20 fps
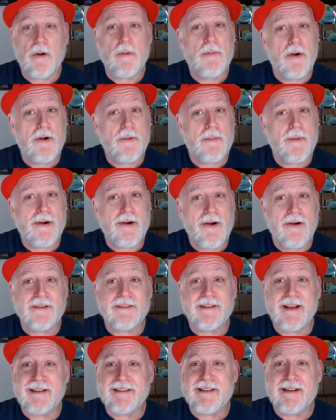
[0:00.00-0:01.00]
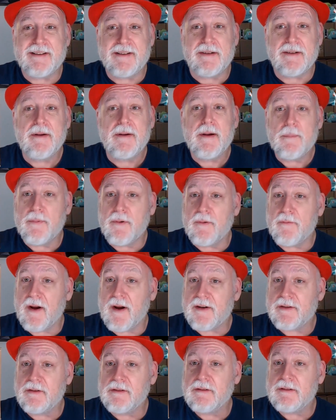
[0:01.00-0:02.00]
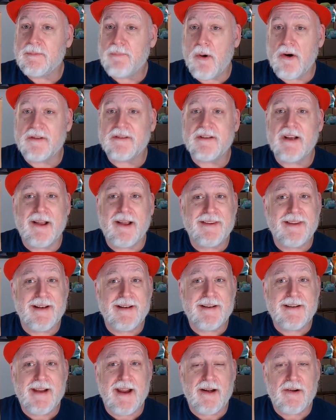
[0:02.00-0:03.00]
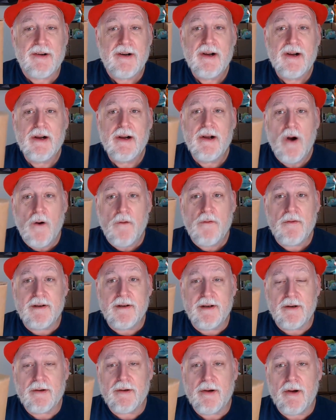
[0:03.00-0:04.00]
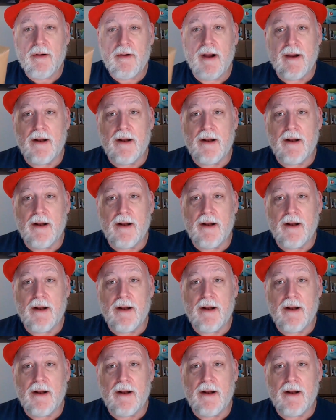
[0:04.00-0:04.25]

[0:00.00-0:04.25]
or Pokemon cards I sent to Professional Sports Authenticator over a year ago.